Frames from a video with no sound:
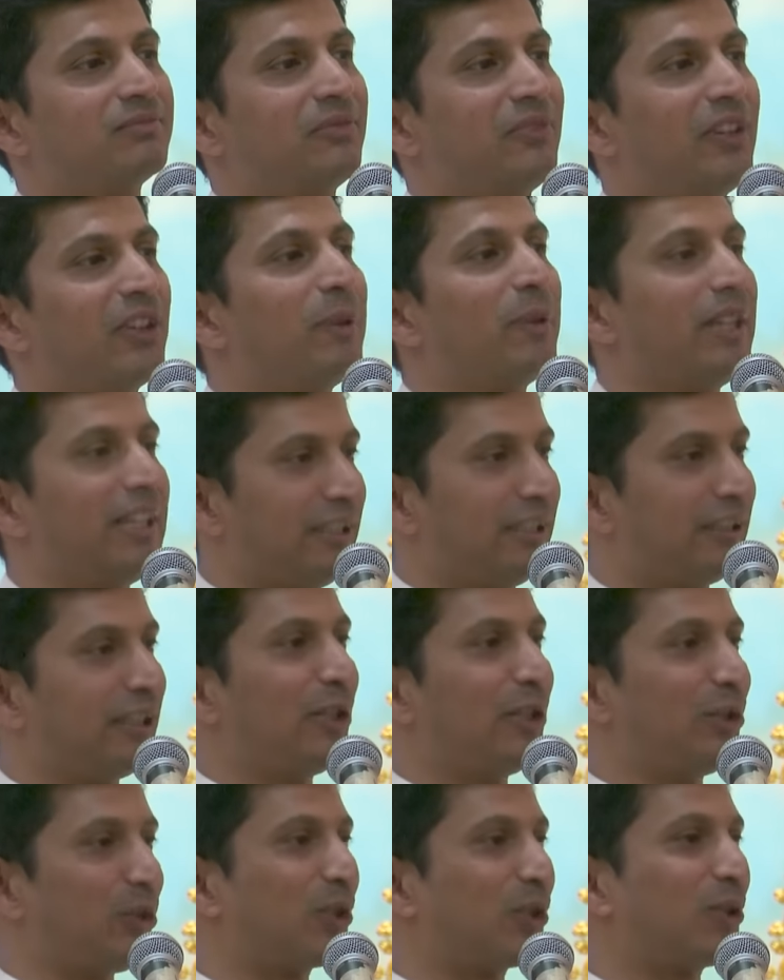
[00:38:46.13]
we have been
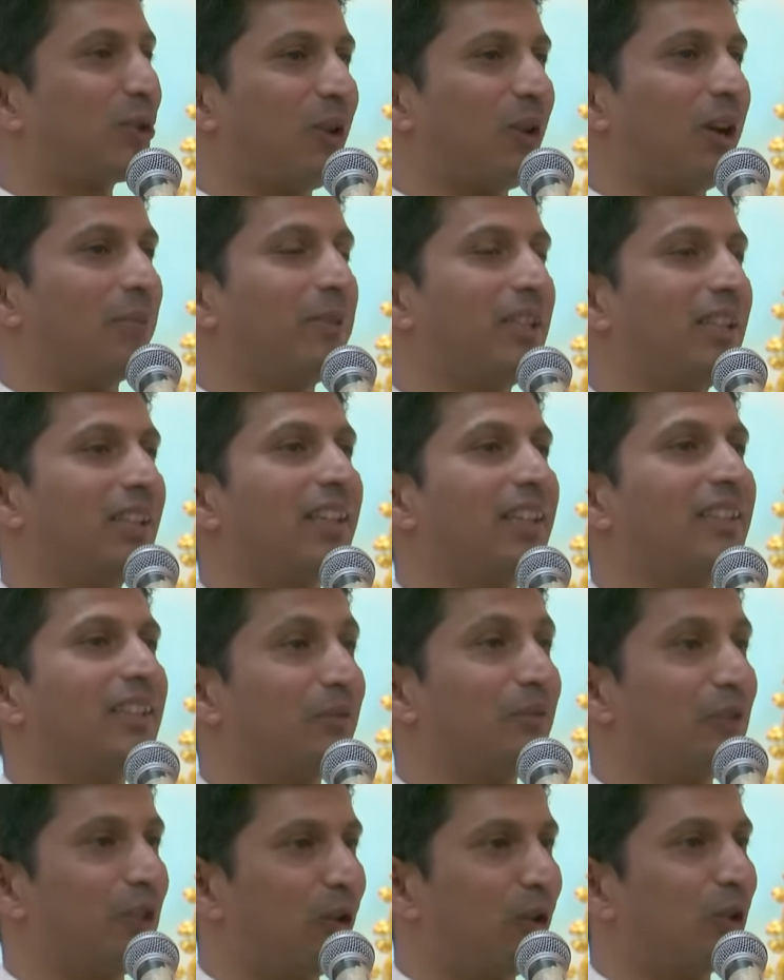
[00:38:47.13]
introduced to Swami, I
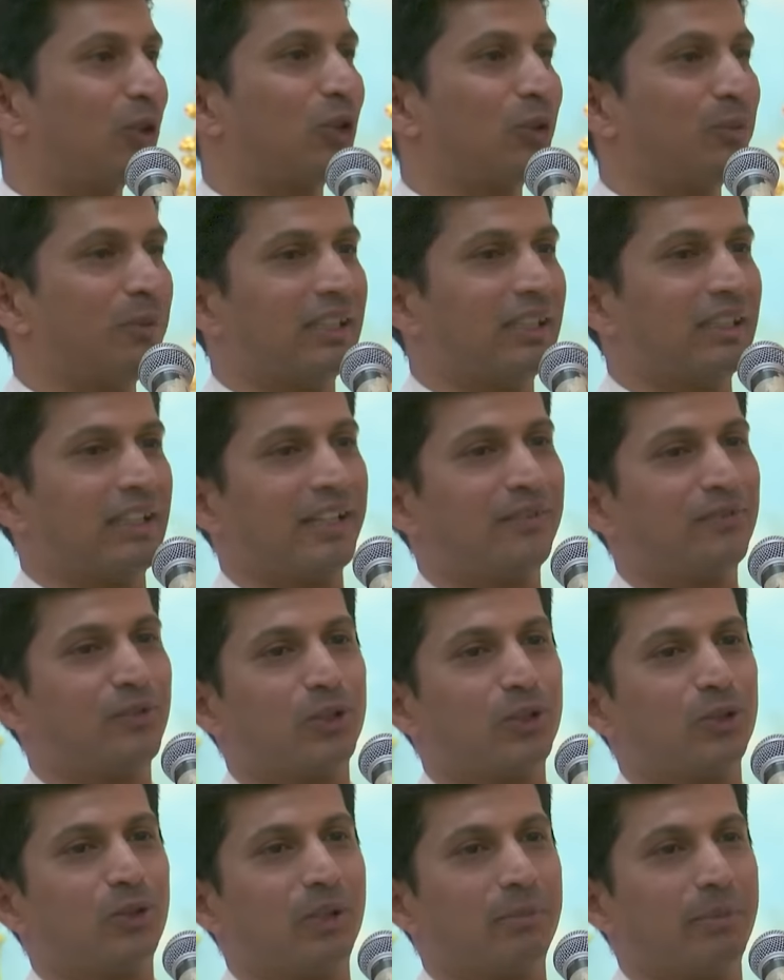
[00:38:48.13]
think we all should be
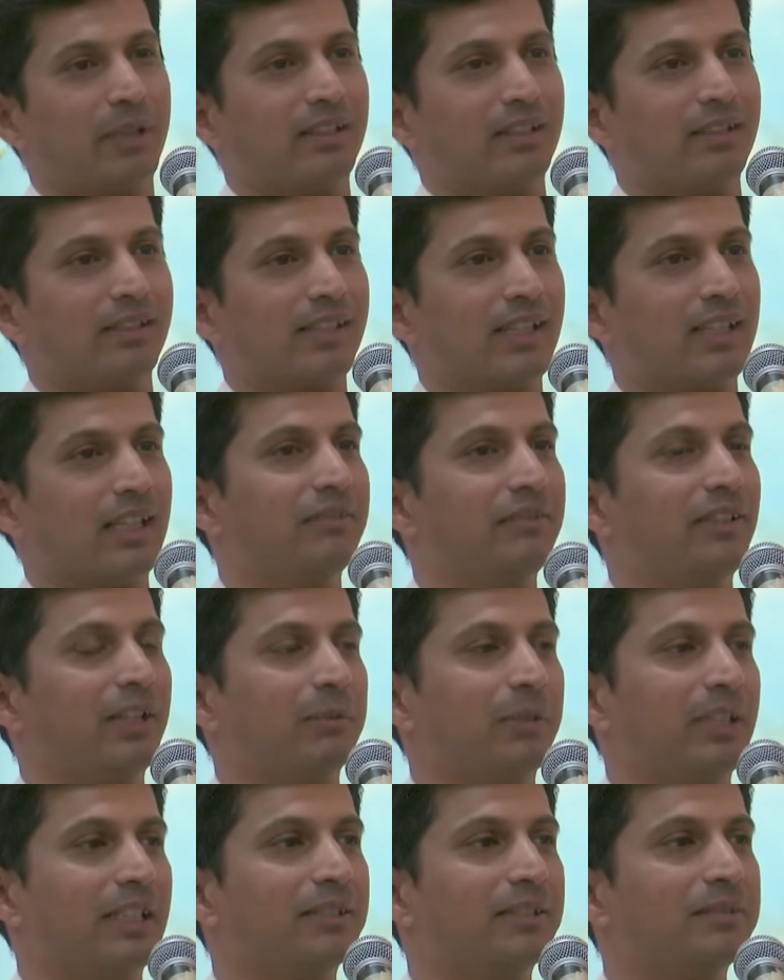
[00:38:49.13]
grateful to our parents and our
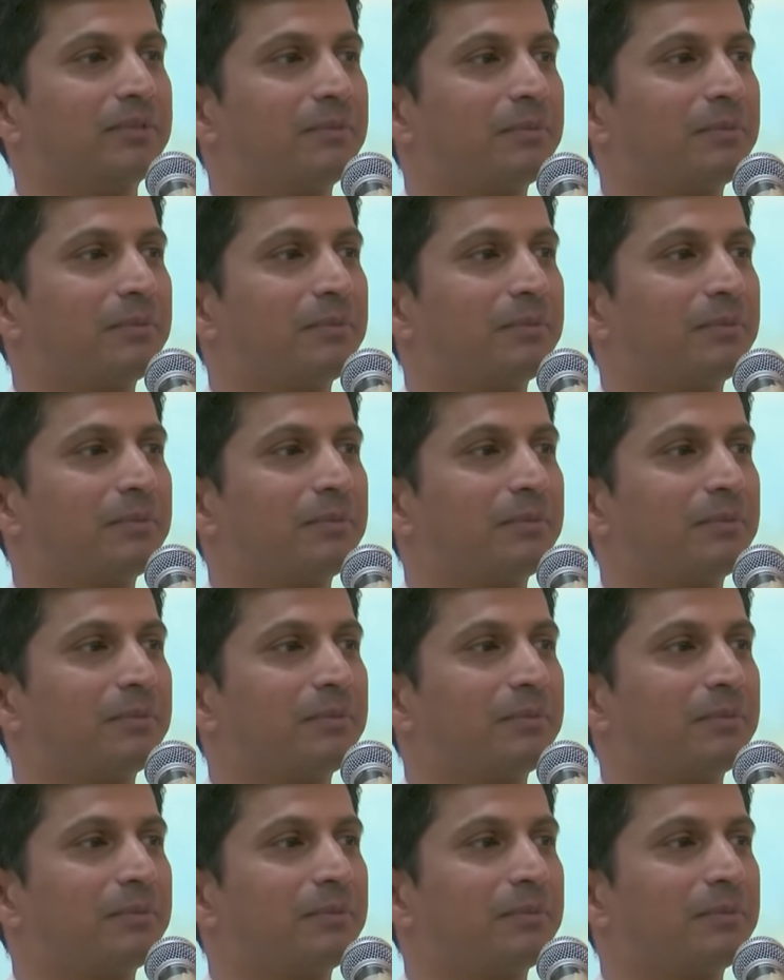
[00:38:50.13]
family.